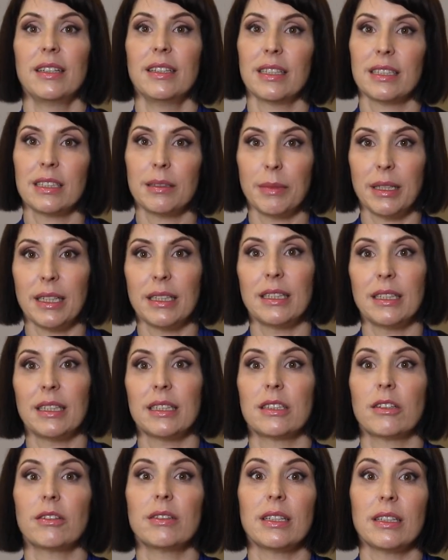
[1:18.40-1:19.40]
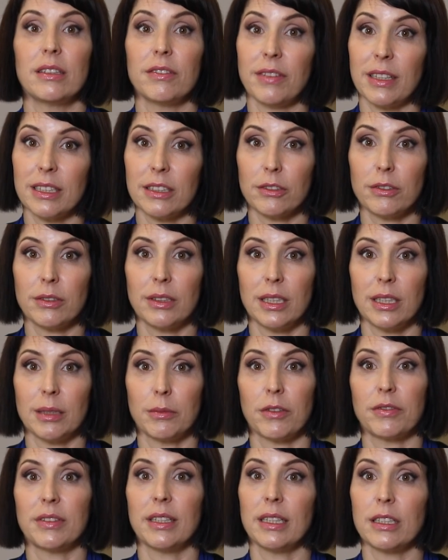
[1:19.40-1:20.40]
Yasmin is on the investor
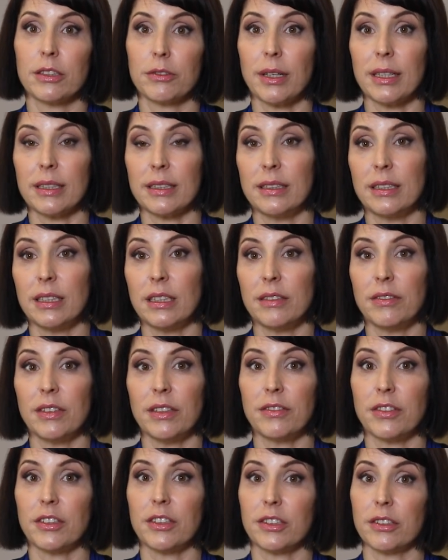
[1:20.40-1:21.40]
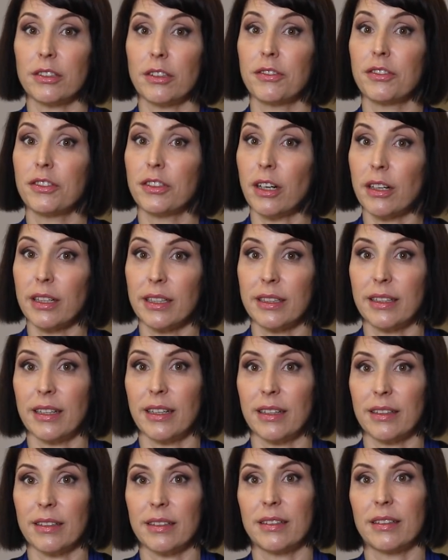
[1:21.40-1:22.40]
team of the Israeli TV version of Shark
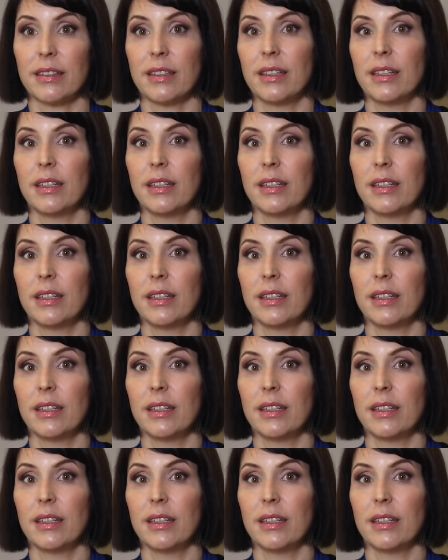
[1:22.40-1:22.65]
Tank.